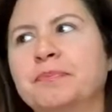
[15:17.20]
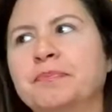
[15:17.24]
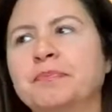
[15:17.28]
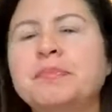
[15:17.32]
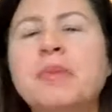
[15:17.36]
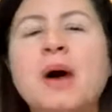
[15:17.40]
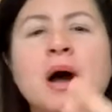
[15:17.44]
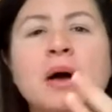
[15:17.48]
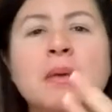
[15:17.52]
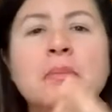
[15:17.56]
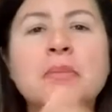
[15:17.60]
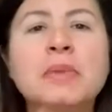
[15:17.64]

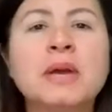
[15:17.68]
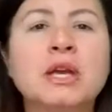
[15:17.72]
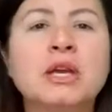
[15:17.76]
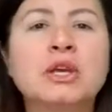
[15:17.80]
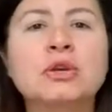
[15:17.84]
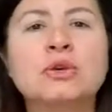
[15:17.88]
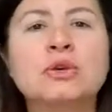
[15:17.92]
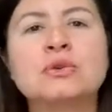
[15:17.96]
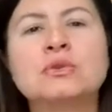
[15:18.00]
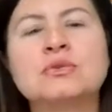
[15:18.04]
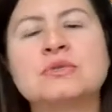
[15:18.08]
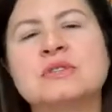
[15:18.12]

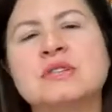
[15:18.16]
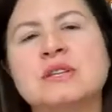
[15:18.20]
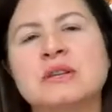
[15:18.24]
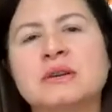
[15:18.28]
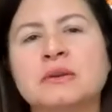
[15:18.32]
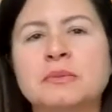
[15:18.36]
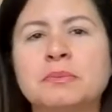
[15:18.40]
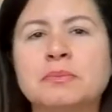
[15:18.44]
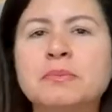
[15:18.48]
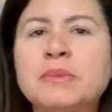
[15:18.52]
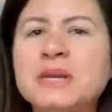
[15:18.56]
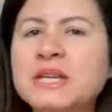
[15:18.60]
barbecues and
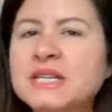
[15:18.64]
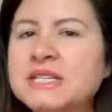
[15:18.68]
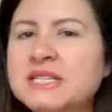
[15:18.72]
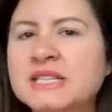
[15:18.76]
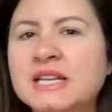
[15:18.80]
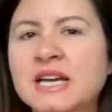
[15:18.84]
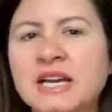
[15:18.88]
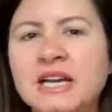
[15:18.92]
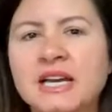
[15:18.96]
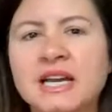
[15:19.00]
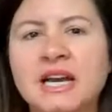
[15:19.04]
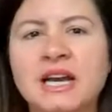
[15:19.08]

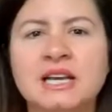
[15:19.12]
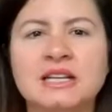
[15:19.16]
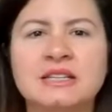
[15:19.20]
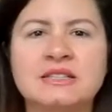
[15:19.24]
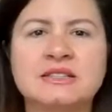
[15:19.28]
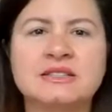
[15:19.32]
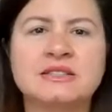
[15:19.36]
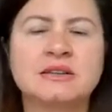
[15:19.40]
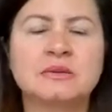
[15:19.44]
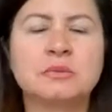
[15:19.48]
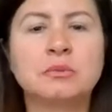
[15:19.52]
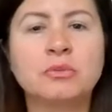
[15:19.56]
pizza
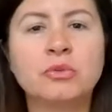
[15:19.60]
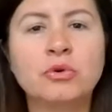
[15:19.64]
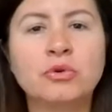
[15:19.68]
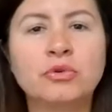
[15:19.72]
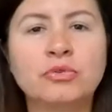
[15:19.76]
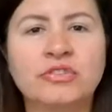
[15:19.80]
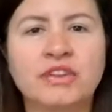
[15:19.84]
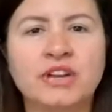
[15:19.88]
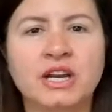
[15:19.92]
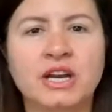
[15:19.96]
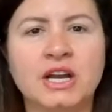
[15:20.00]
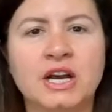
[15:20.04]
nights and
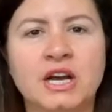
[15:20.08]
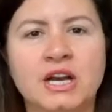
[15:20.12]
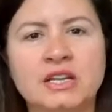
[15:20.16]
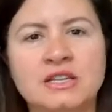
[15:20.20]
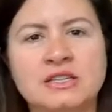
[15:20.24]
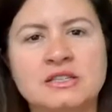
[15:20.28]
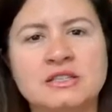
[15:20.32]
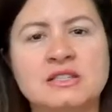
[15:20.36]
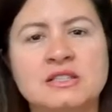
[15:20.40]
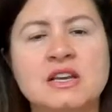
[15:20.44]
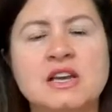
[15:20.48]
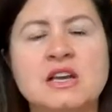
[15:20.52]
movie
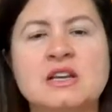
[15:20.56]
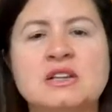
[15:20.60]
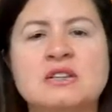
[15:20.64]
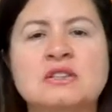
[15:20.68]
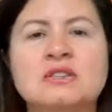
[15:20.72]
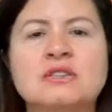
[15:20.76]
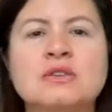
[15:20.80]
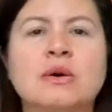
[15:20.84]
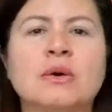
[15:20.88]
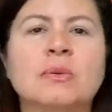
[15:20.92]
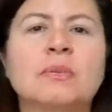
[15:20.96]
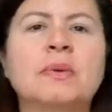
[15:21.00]
nights,
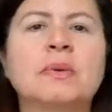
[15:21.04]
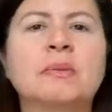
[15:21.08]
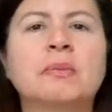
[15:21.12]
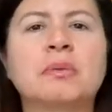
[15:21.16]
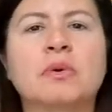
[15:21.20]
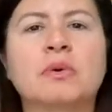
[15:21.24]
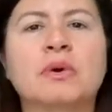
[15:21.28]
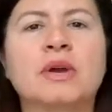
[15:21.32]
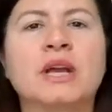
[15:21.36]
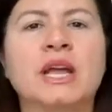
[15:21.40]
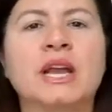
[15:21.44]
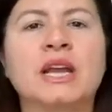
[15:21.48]
so
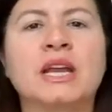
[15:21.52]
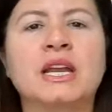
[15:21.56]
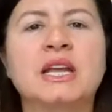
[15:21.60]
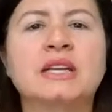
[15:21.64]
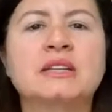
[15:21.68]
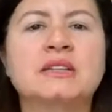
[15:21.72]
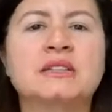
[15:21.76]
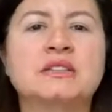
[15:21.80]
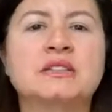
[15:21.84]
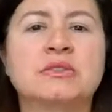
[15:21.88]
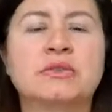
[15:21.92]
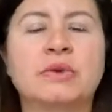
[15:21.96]
people can
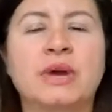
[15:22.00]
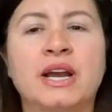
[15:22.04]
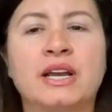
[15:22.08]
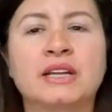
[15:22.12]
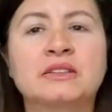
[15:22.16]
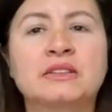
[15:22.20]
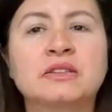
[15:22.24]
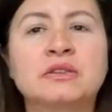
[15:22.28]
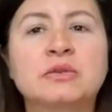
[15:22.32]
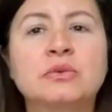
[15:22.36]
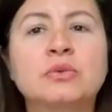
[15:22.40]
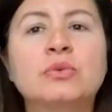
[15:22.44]

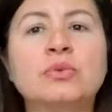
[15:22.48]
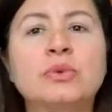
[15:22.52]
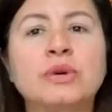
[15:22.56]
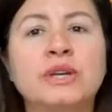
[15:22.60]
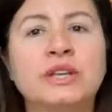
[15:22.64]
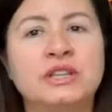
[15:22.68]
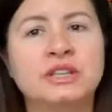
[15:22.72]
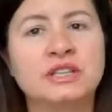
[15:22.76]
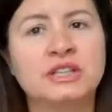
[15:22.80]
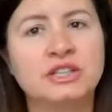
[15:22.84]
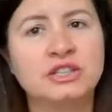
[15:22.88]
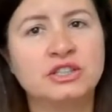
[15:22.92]
interact
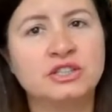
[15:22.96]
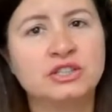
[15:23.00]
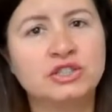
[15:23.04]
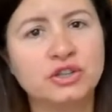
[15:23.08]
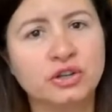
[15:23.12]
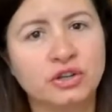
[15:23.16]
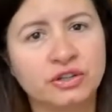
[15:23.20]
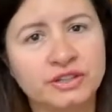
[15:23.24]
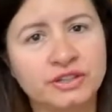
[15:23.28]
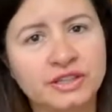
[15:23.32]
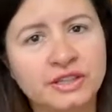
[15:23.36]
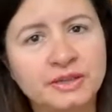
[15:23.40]
with each
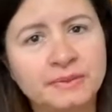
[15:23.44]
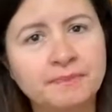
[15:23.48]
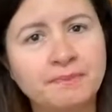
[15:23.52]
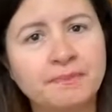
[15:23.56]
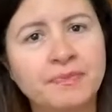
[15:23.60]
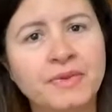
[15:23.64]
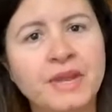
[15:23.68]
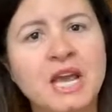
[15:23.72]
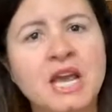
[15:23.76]
other.